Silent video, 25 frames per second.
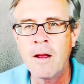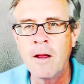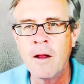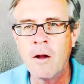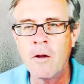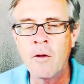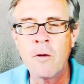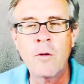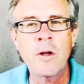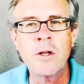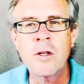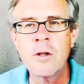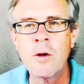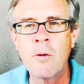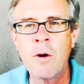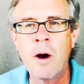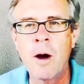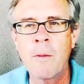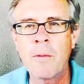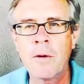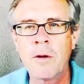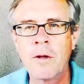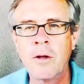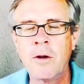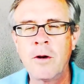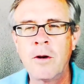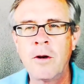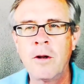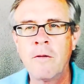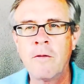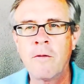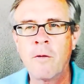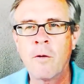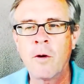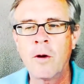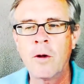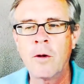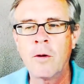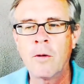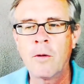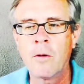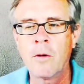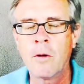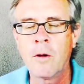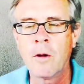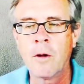You know, there is no opportunity for you.